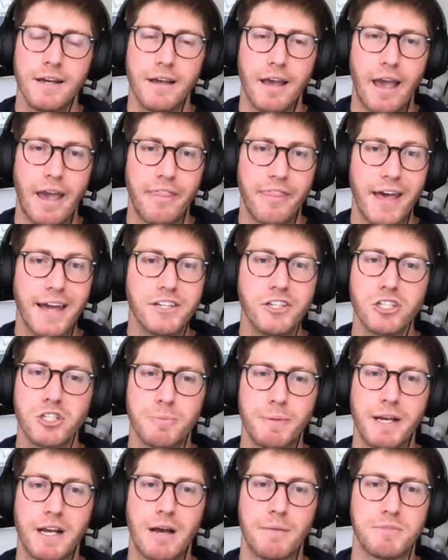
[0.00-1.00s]
And that just
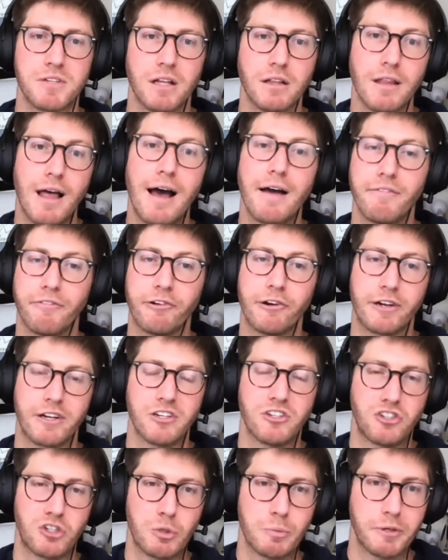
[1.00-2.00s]
becomes a lot for a
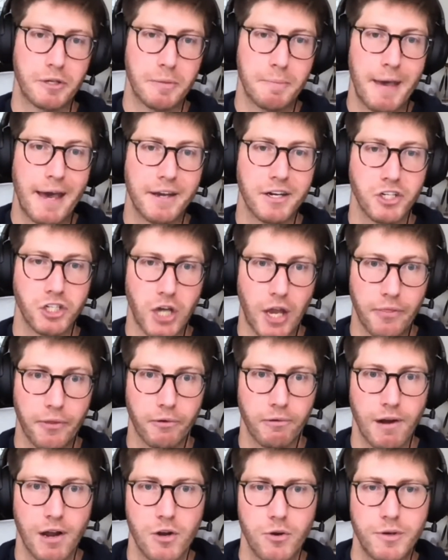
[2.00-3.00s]
consumer to manage on
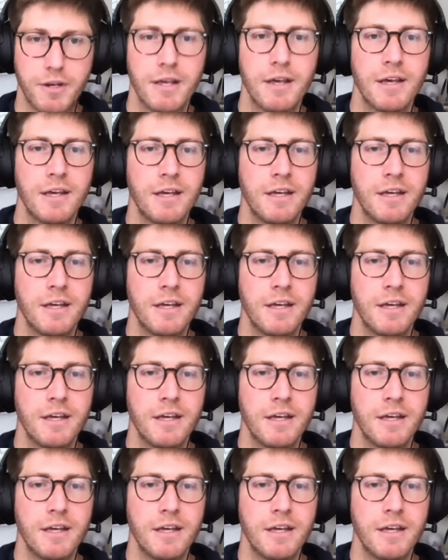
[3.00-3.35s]
their own.